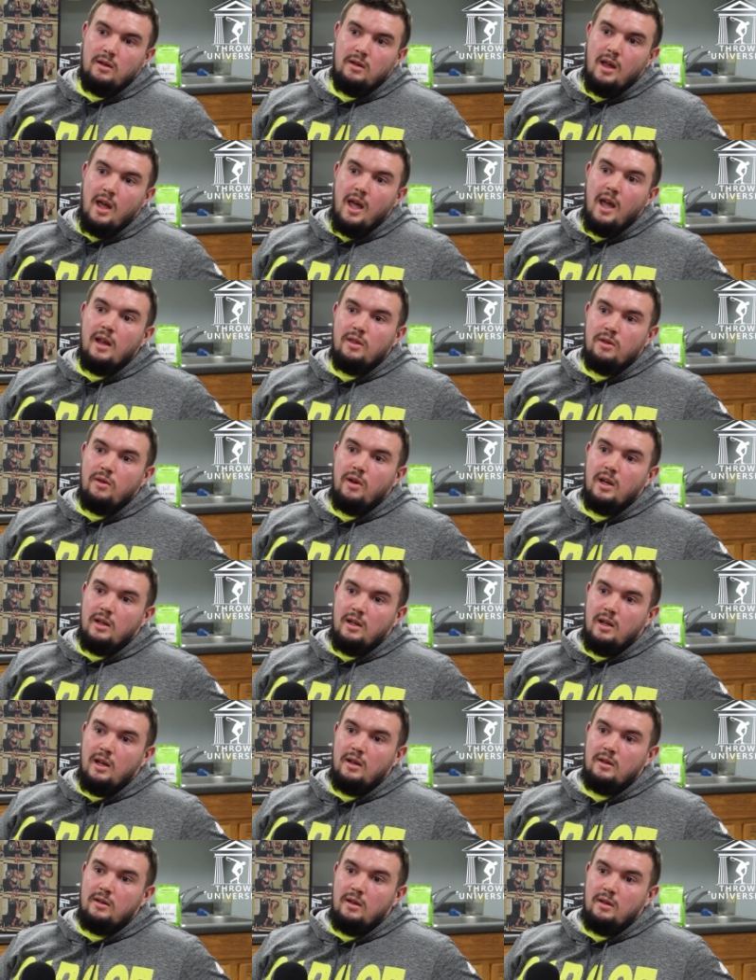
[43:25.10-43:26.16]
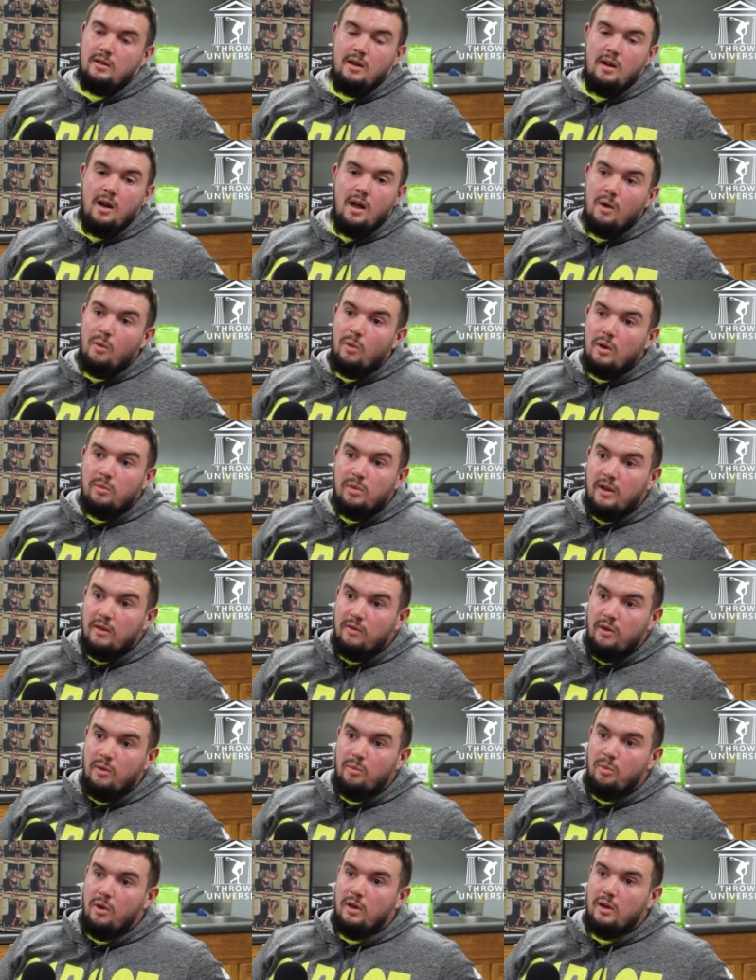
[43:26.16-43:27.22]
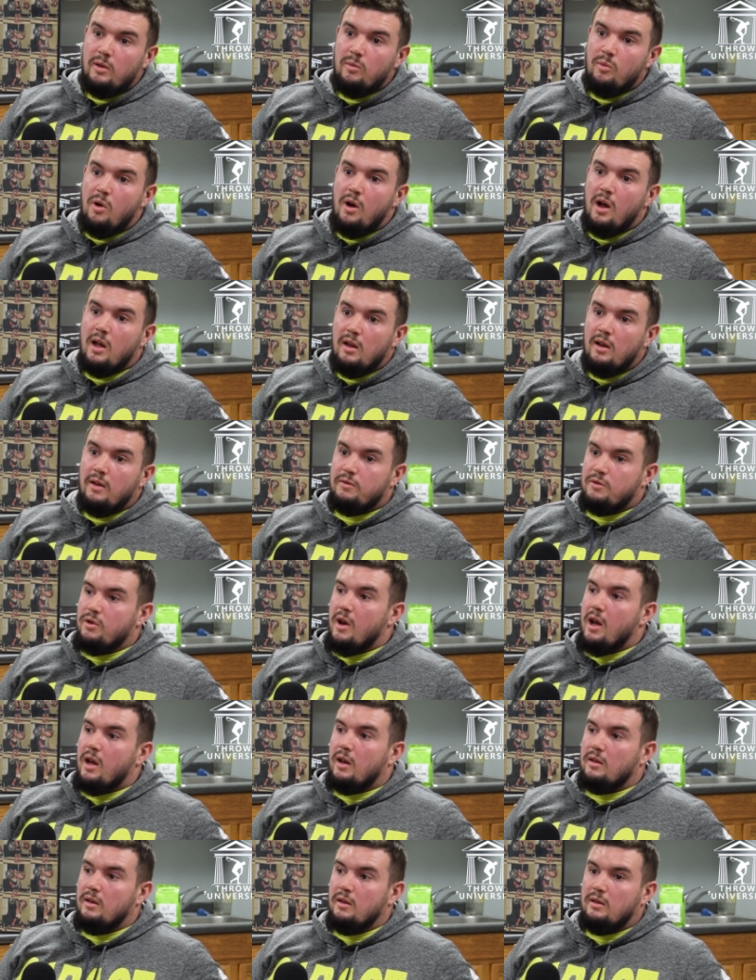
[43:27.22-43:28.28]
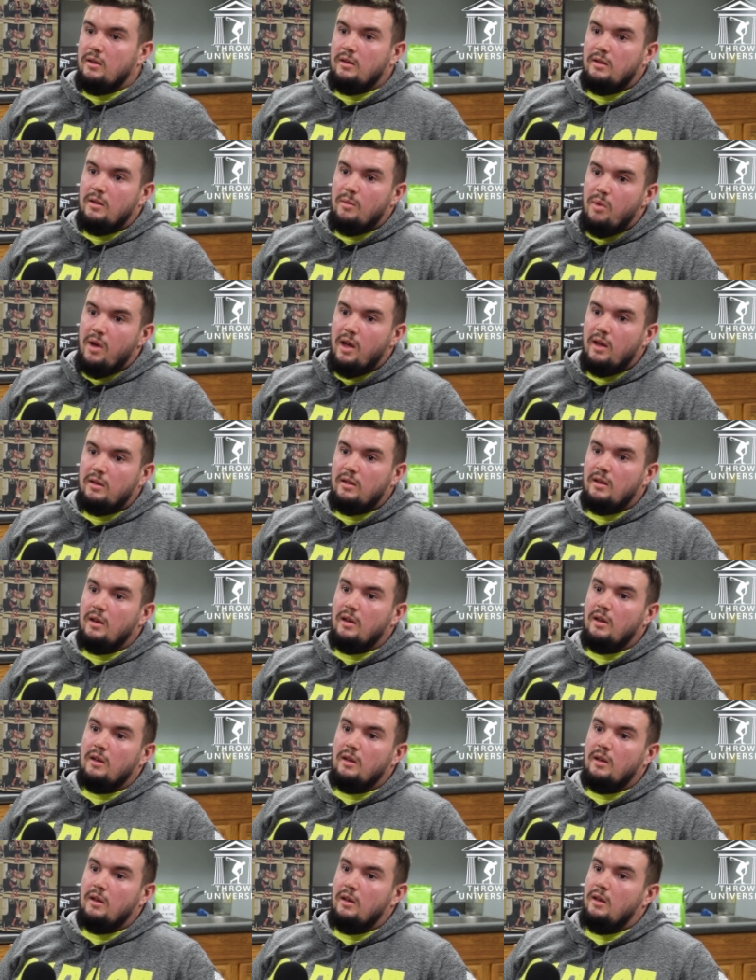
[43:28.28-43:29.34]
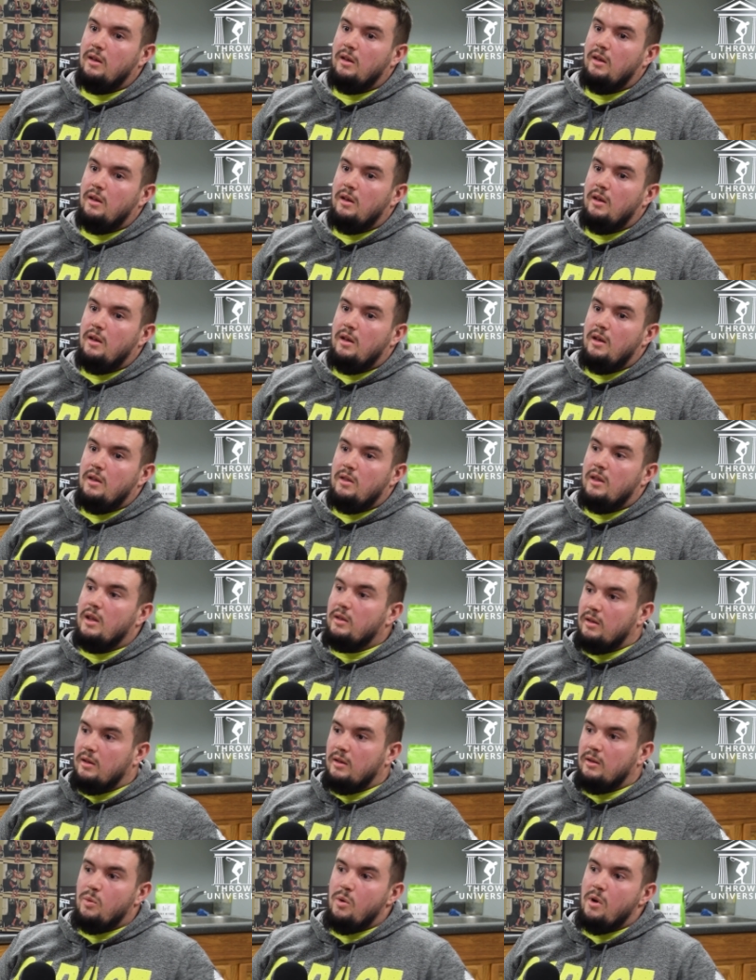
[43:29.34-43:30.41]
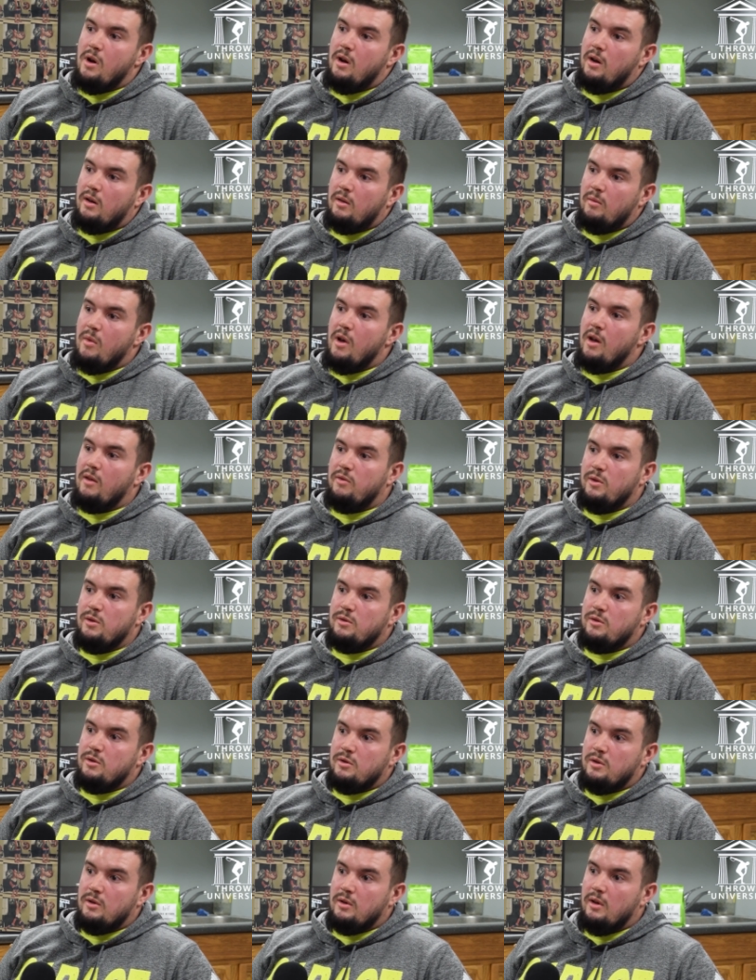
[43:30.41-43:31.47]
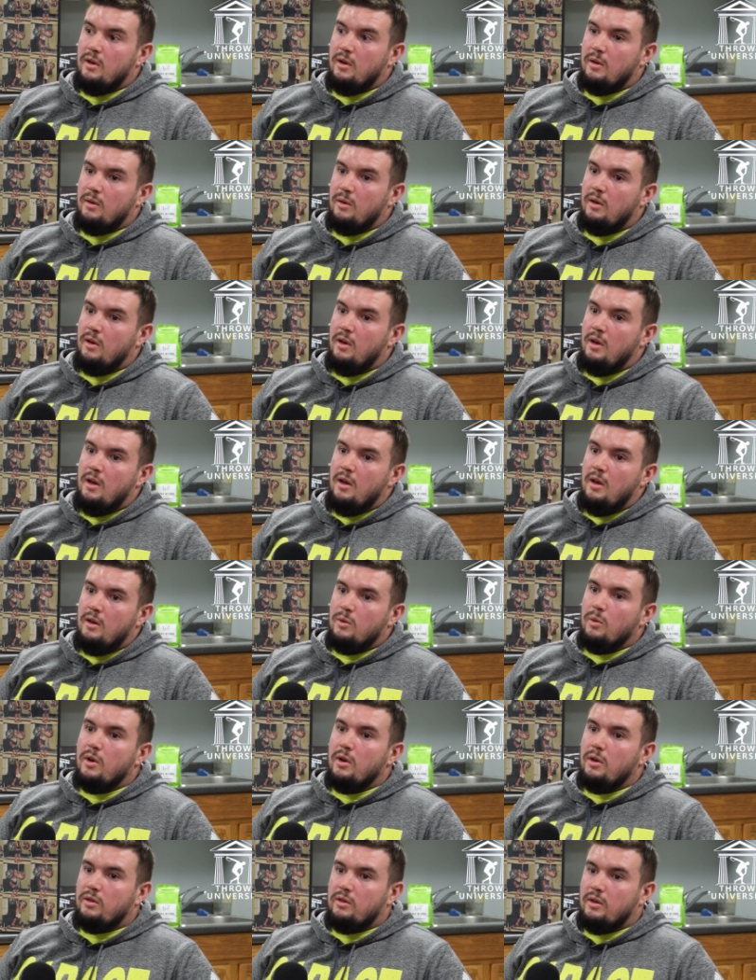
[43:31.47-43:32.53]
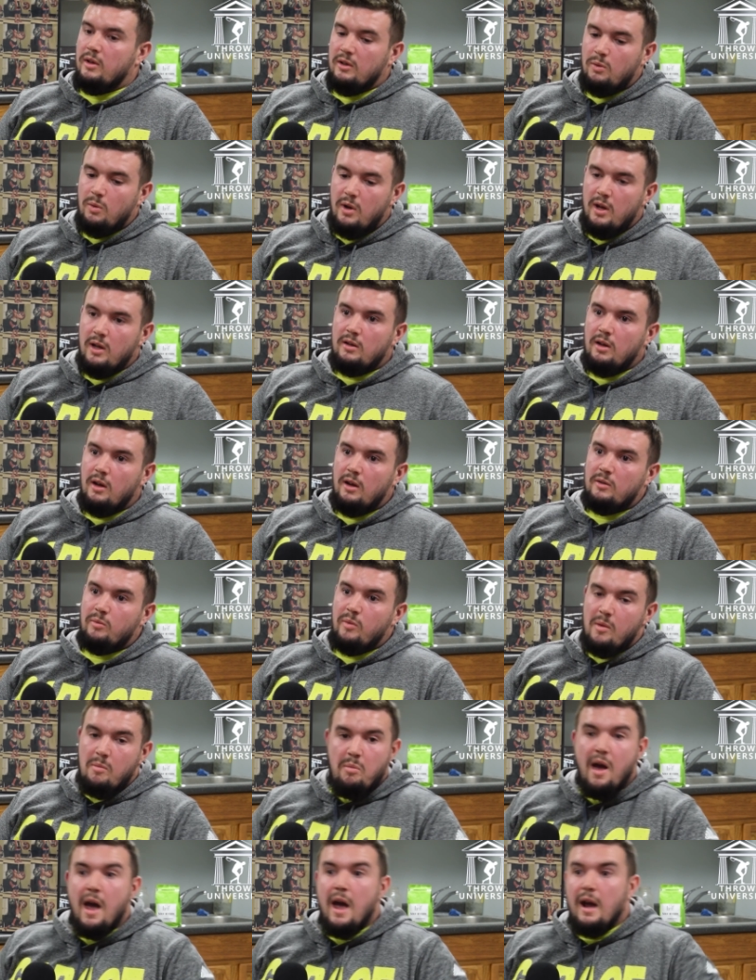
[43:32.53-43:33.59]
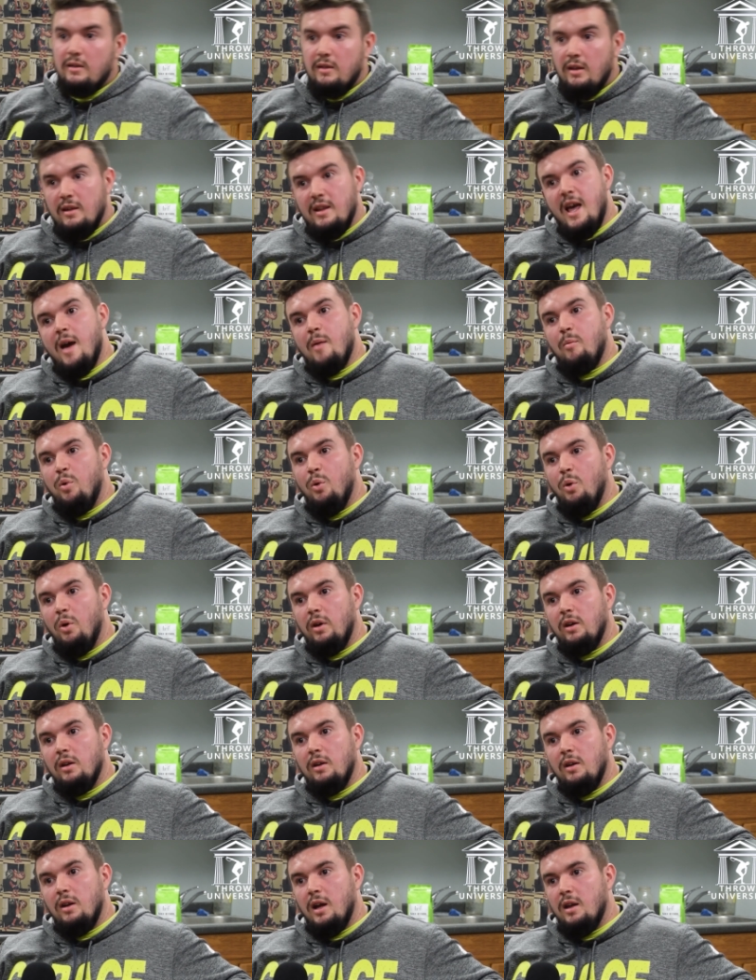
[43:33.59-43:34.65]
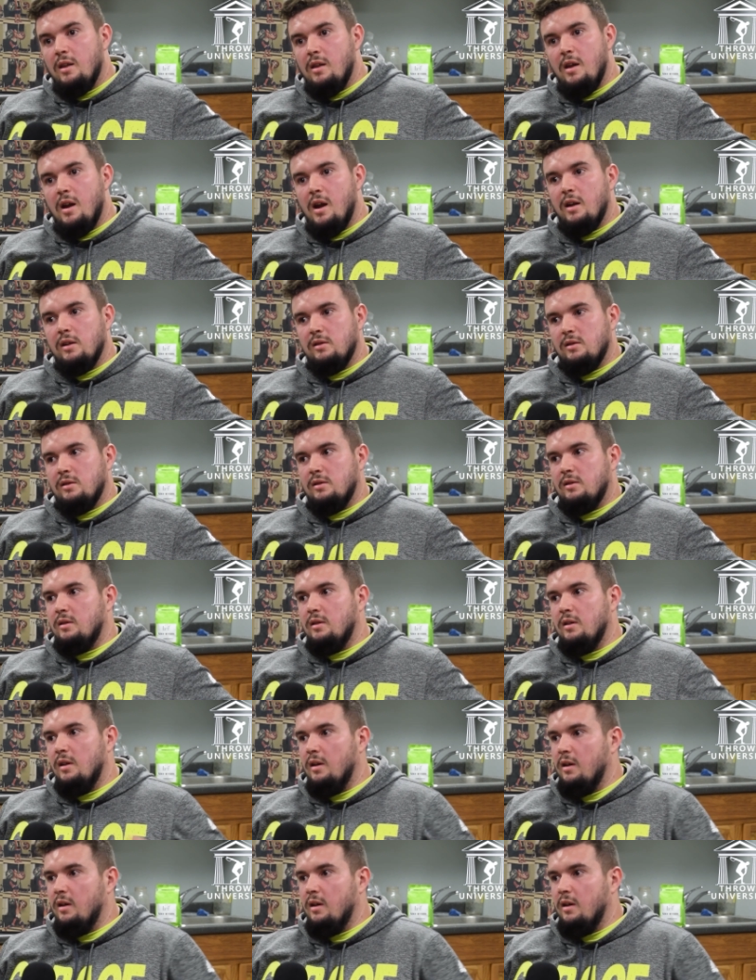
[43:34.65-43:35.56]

the eighth grade kid that said, "I don't want to play football anymore. I love track. This is the best thing. Yeah, yeah. This is where my future should go." One of those things where he talked me back to that point, and then I just,